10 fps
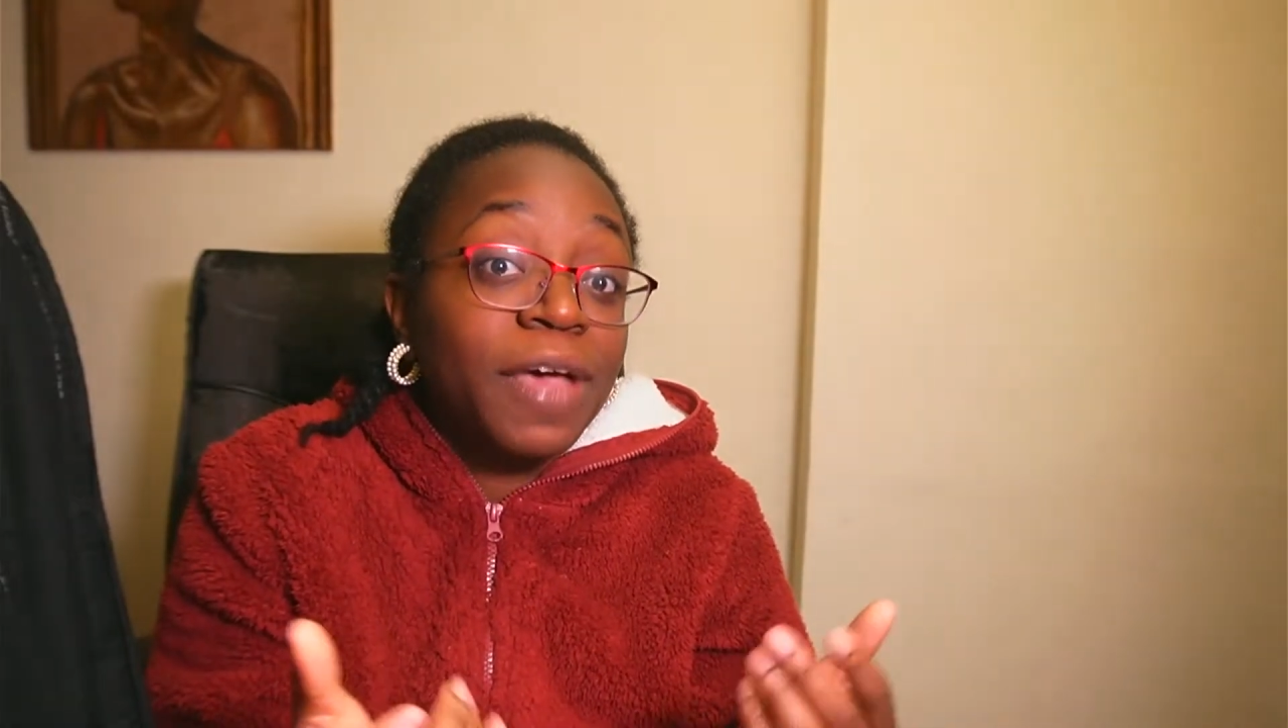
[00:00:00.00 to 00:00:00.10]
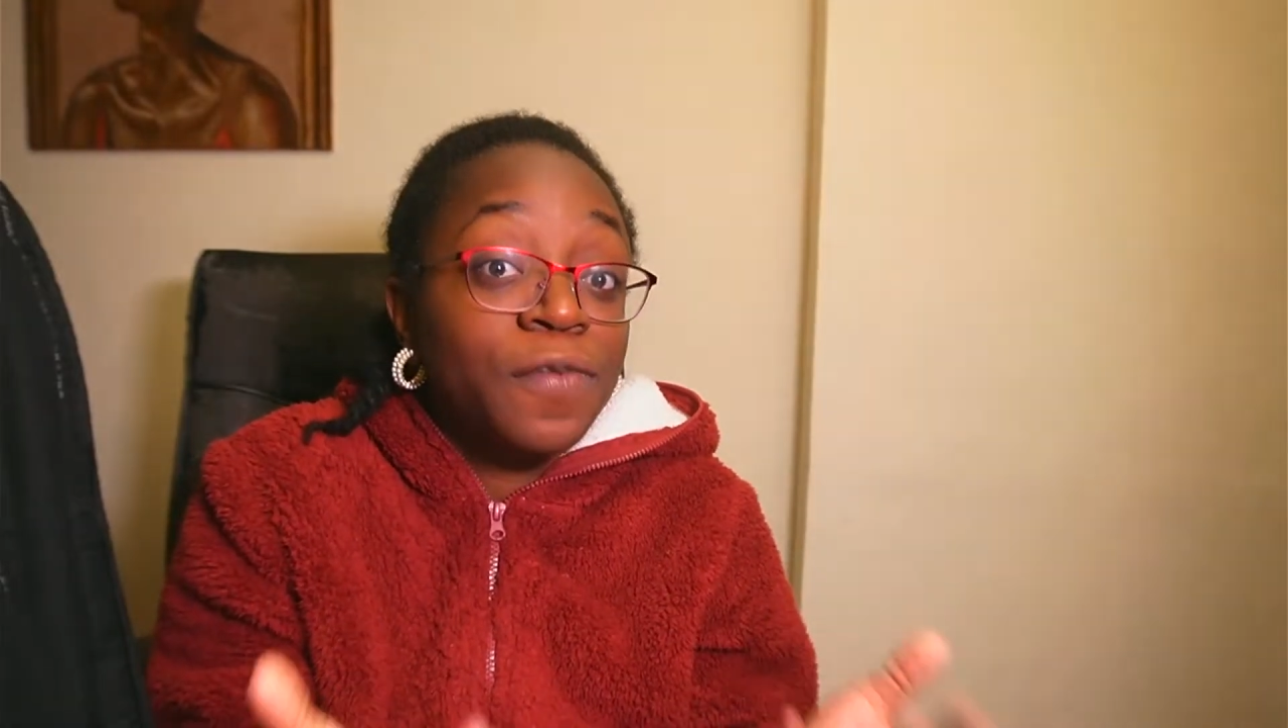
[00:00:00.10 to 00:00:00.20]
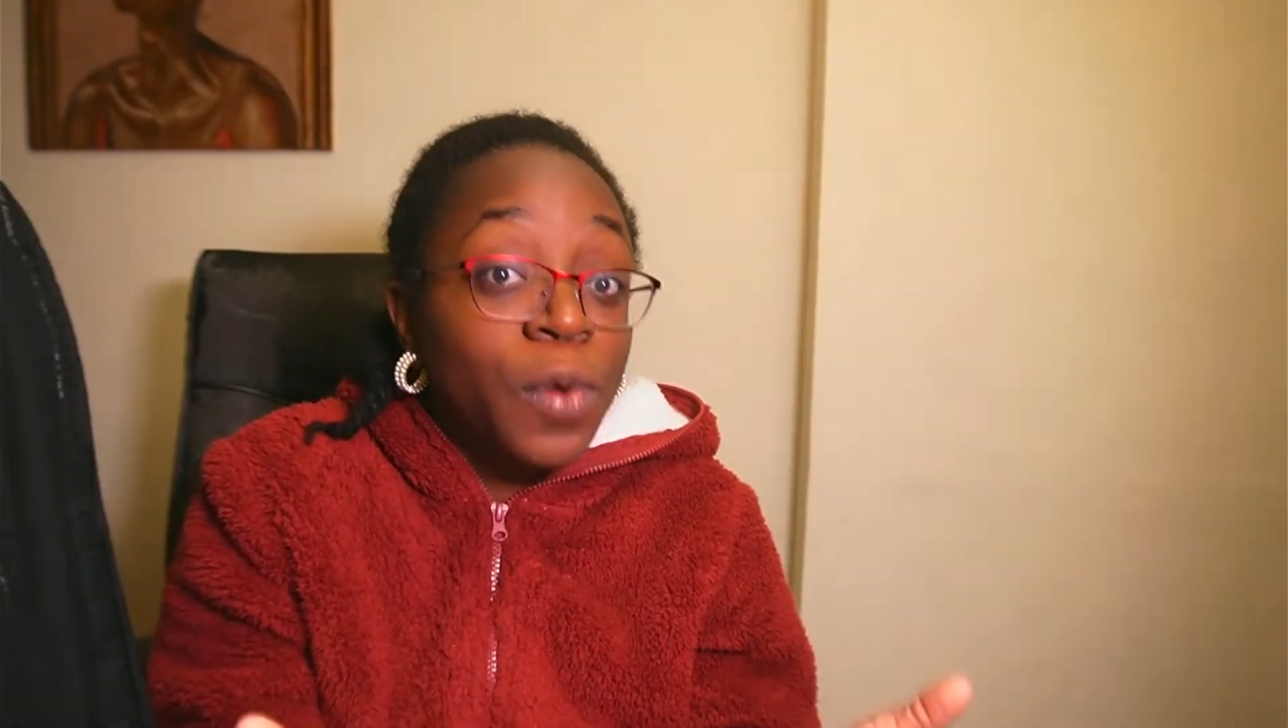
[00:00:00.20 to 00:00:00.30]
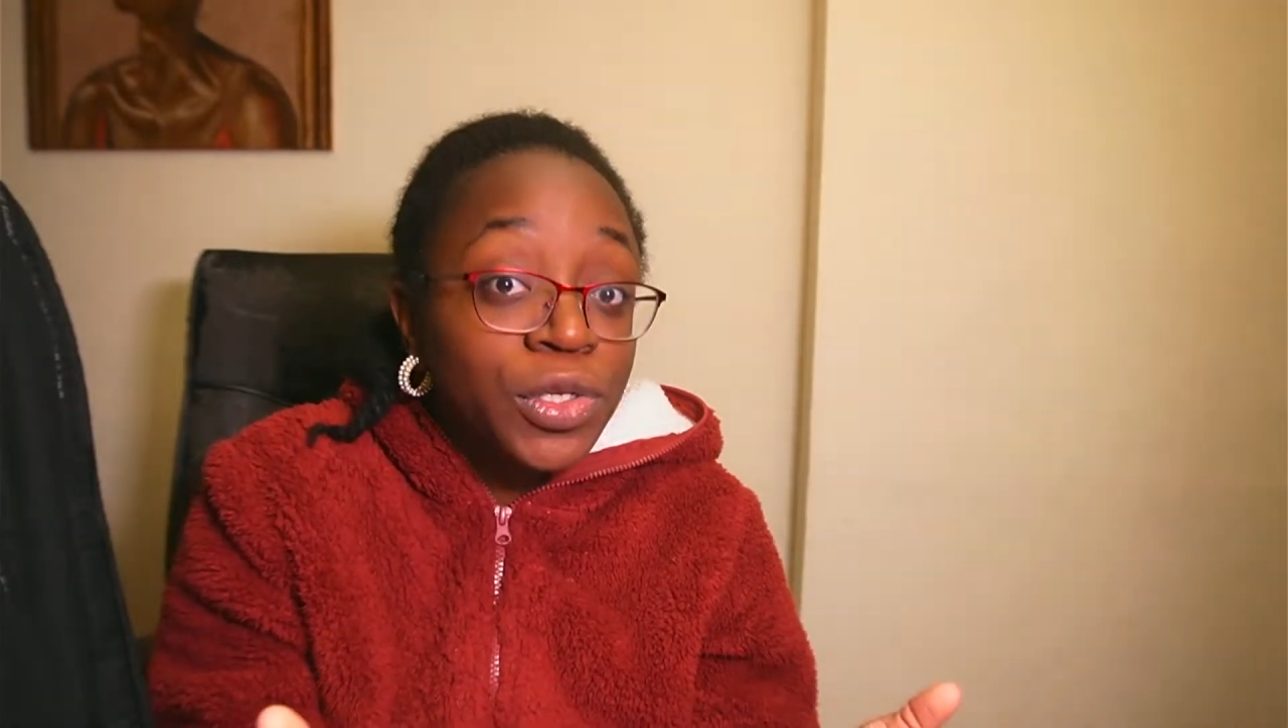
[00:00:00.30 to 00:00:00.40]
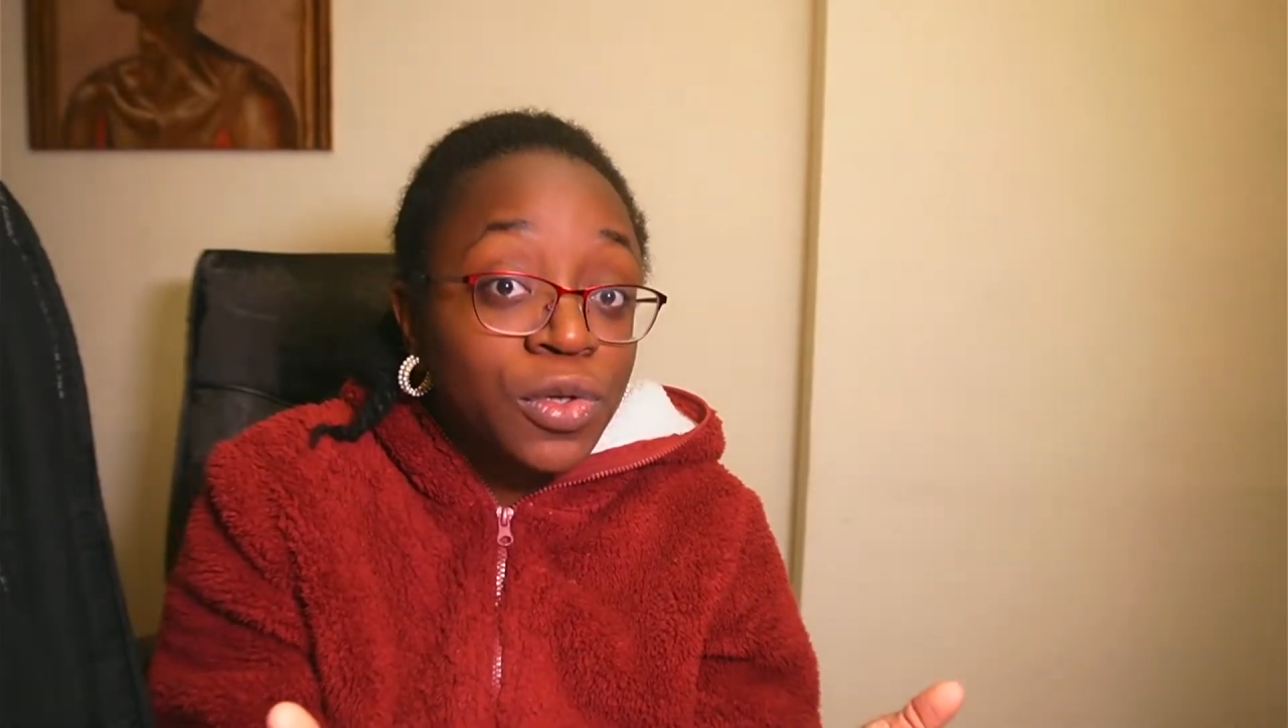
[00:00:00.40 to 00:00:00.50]

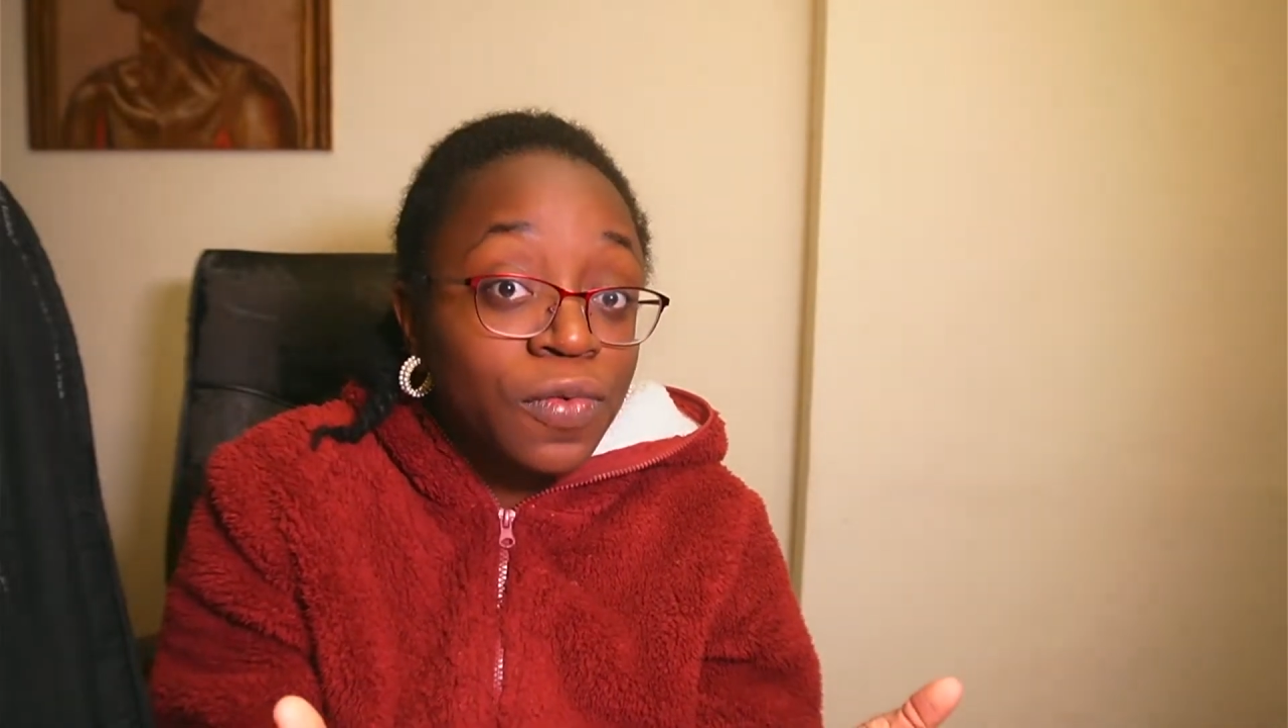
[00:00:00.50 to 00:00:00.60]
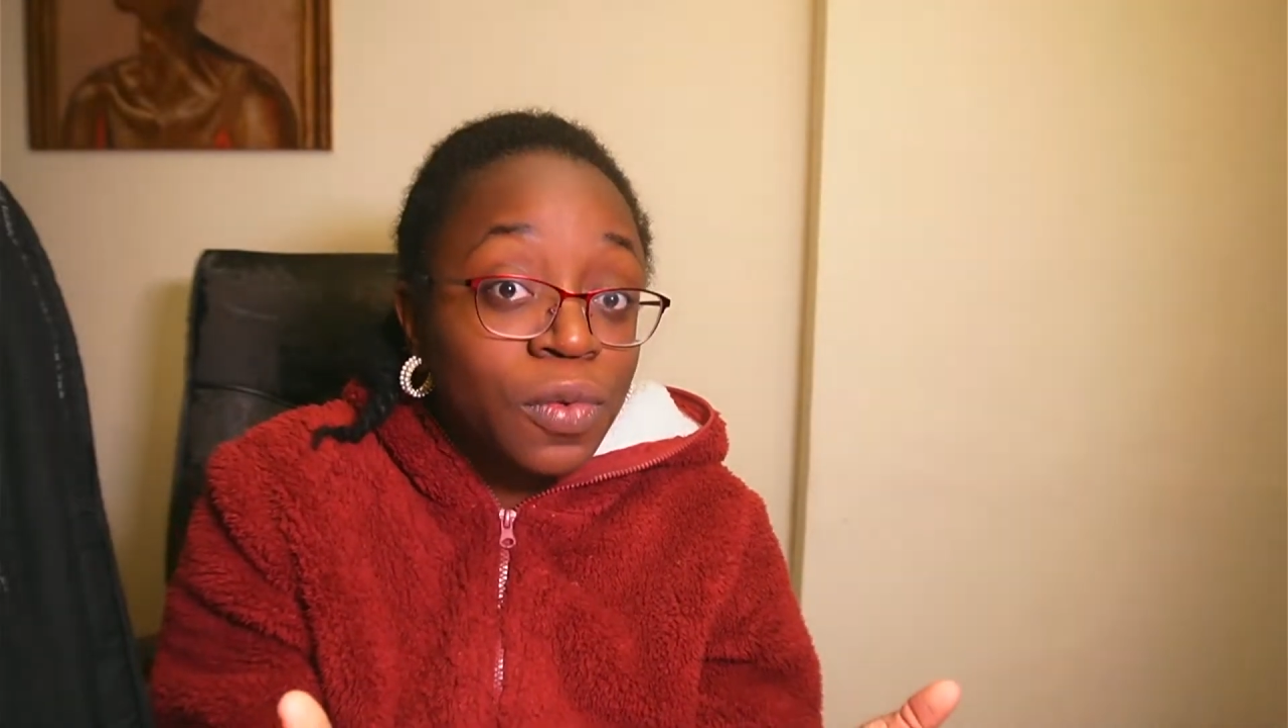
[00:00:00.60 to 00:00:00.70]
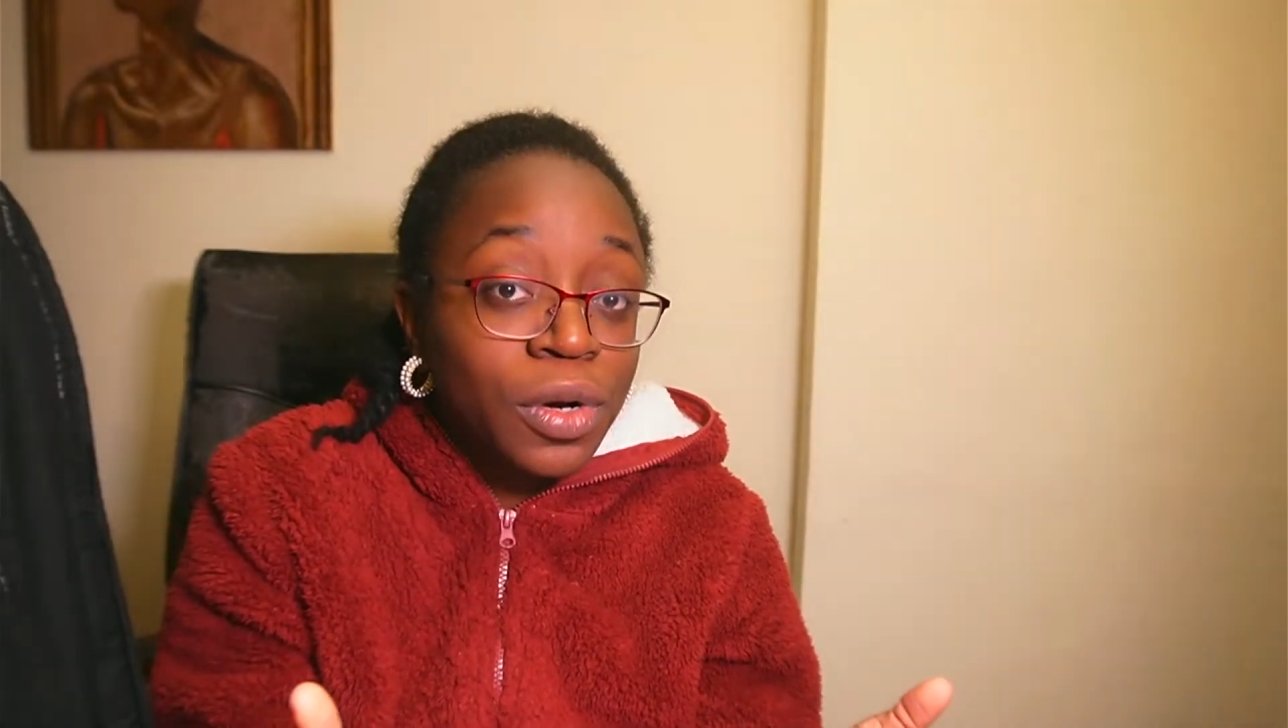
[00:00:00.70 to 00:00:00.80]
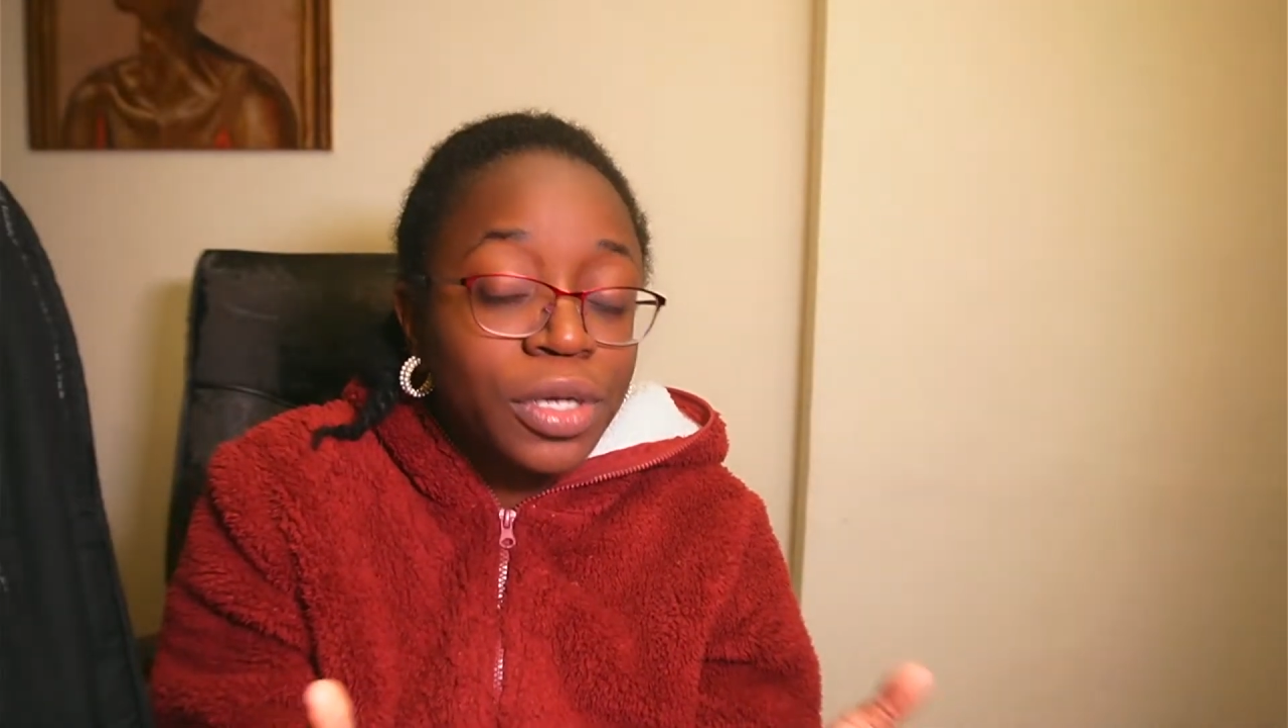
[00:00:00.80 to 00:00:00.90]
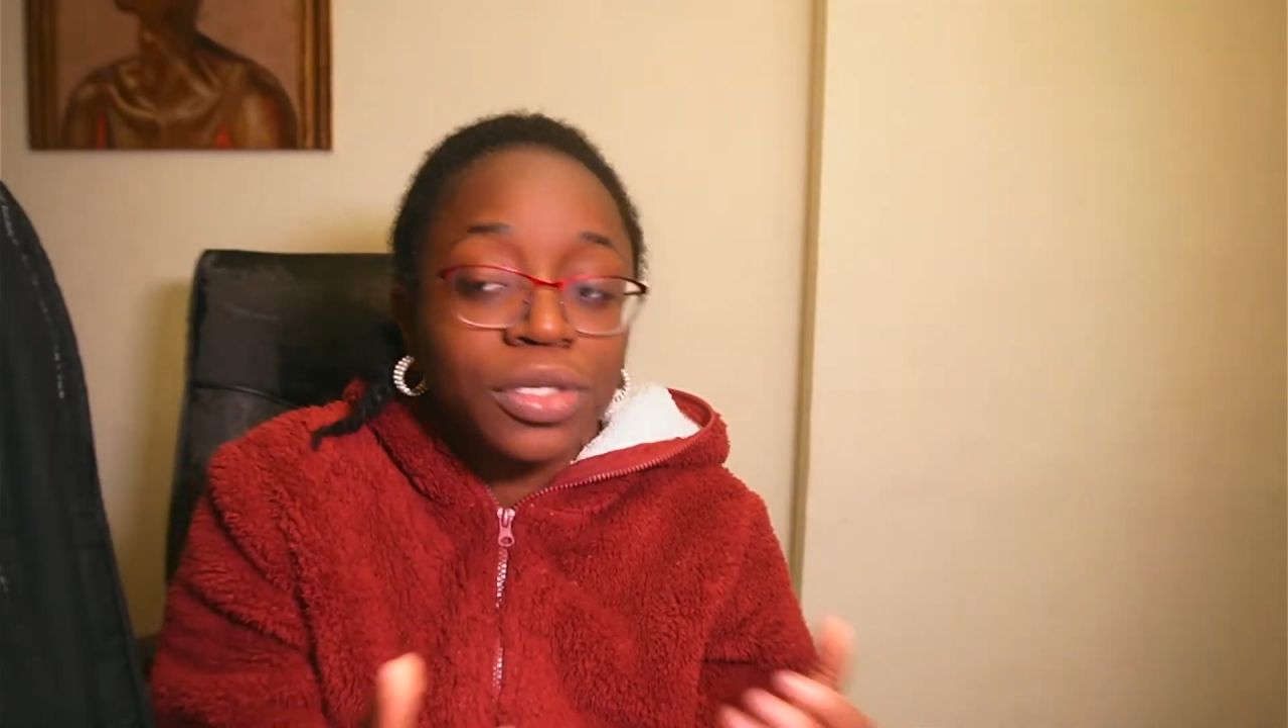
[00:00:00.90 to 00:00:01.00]
voiceover work.